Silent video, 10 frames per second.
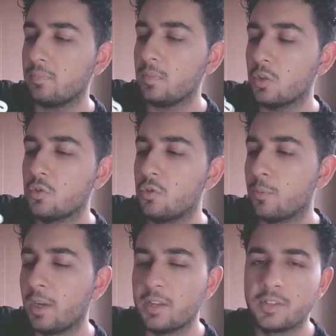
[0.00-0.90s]

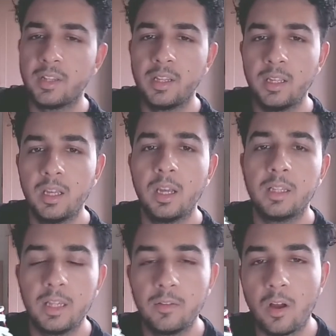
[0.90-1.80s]
super nice that
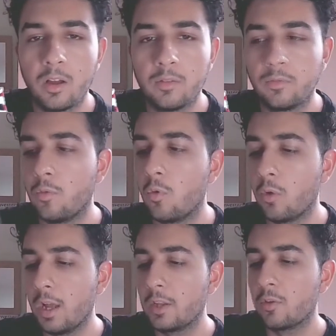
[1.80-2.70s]
they've gone
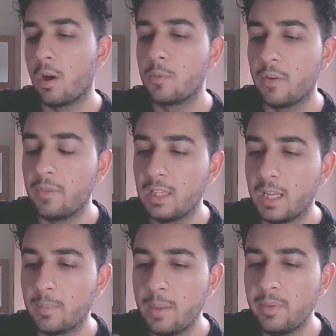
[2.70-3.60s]
for another option. I feel
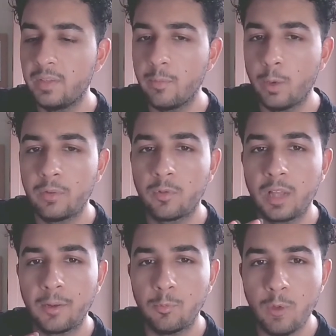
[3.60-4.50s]
like maybe if they went for
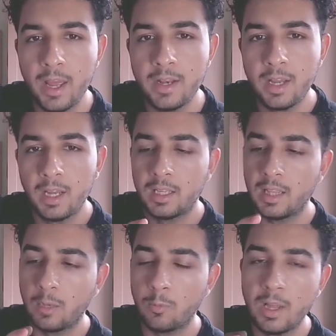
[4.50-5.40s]
like red
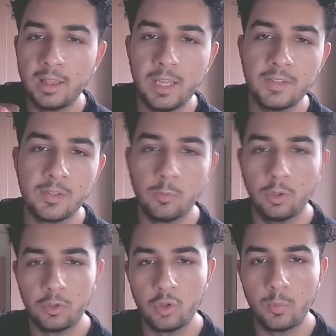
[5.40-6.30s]
laces would
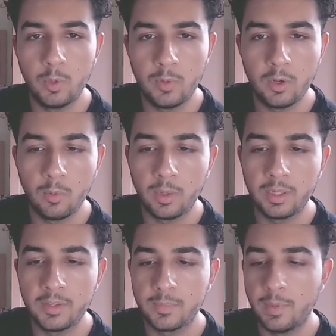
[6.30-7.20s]
look super duper dope on
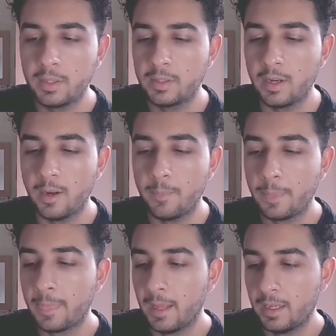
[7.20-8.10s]
this, but
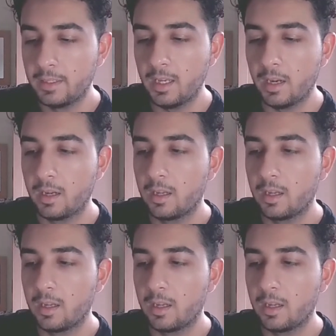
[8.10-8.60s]
yeah.